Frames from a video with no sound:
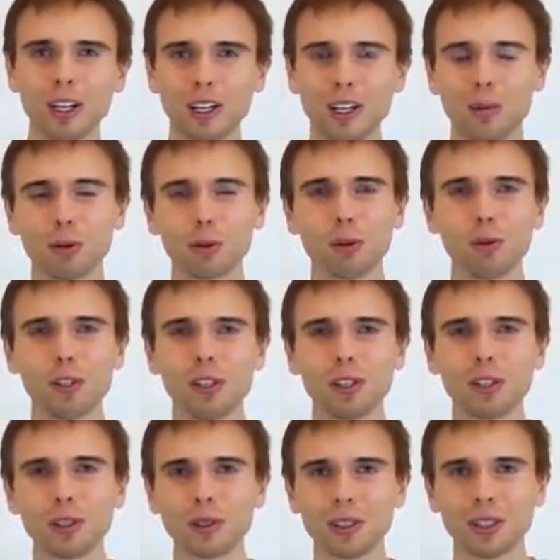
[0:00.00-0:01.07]
I will come
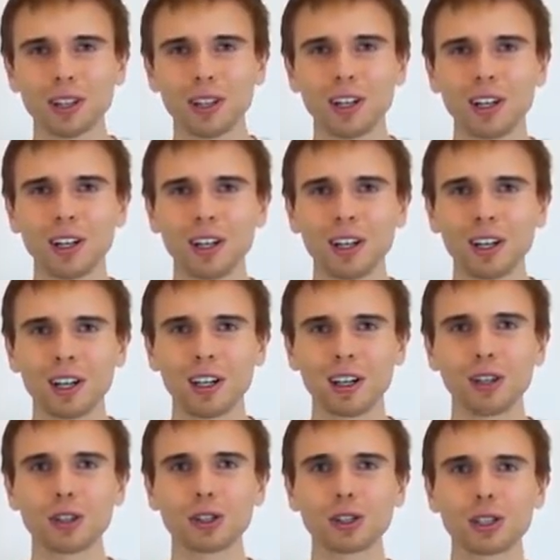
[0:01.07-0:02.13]
home and I will
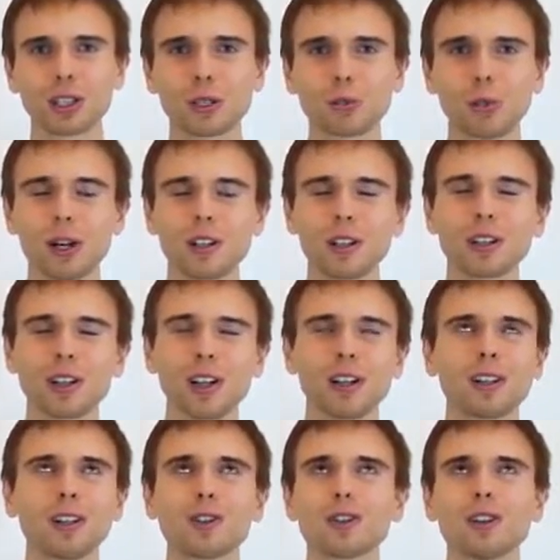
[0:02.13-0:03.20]
meditate. I went to
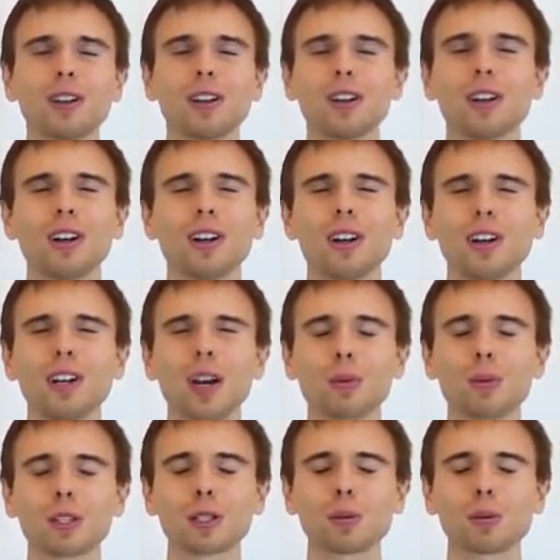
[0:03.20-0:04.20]
bed in a good mood.